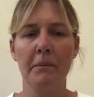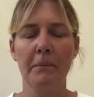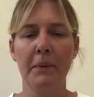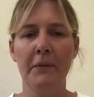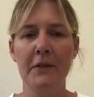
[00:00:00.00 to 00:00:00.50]

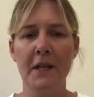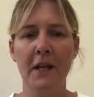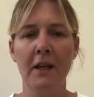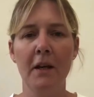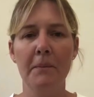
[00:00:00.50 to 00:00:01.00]

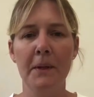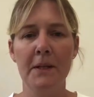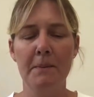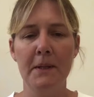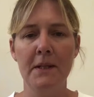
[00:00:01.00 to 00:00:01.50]
Pivoting a
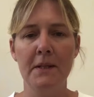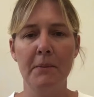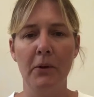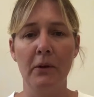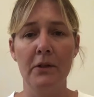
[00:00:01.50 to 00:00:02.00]
company's business
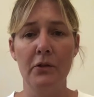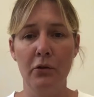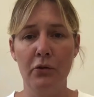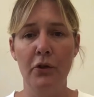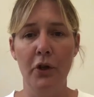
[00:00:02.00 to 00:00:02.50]
model is
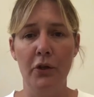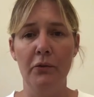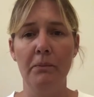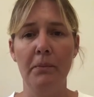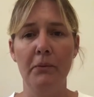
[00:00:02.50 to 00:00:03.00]
not
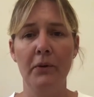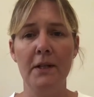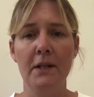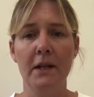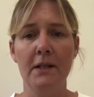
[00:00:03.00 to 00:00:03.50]
new, but
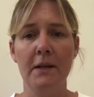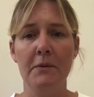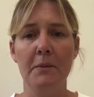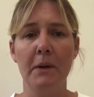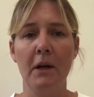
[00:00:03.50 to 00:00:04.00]
recently it seems
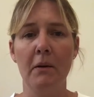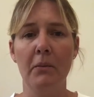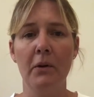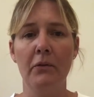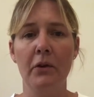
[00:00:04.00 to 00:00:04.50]
to have become
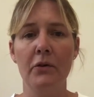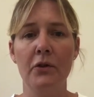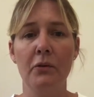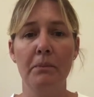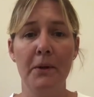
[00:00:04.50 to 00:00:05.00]
one of those
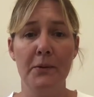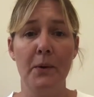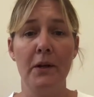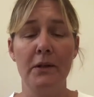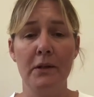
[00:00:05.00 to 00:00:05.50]
new
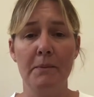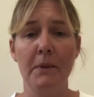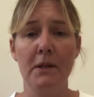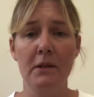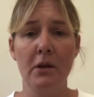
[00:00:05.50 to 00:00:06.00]
buzzwords as
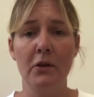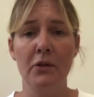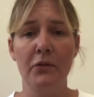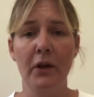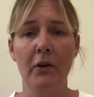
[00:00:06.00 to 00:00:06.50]
business
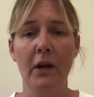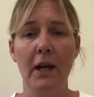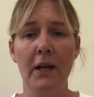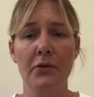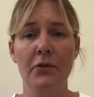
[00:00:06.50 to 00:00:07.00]
owners figure out
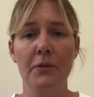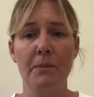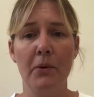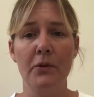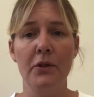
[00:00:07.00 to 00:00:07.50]
how to
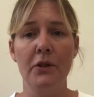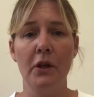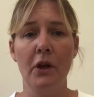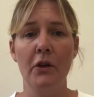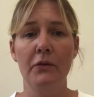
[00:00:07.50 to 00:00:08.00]
respond to
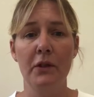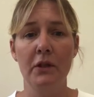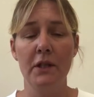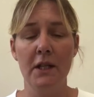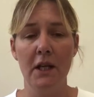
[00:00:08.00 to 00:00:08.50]
the
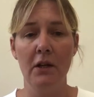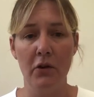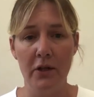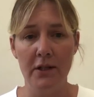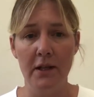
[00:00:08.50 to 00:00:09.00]
COVID-19
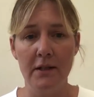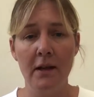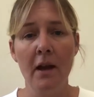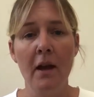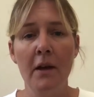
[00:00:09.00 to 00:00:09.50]
crisis.
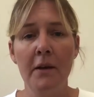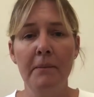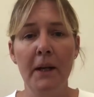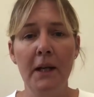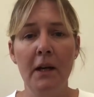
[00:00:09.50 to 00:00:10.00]

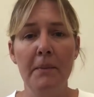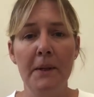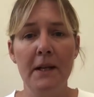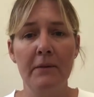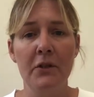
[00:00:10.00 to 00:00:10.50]
Many
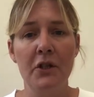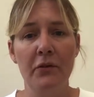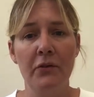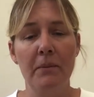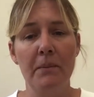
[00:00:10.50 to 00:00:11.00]
companies have to
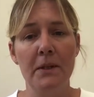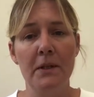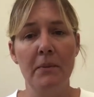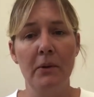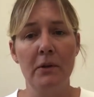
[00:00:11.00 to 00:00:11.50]
shift their
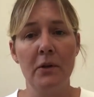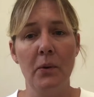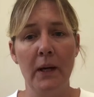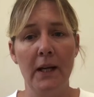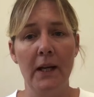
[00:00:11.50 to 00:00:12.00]
business models
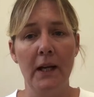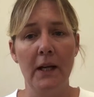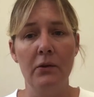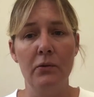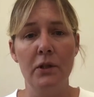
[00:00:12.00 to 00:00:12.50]
quickly
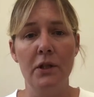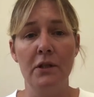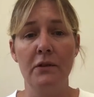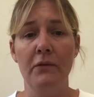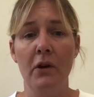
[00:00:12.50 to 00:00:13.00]
in order to
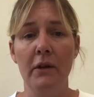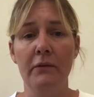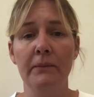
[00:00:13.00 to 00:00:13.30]
survive.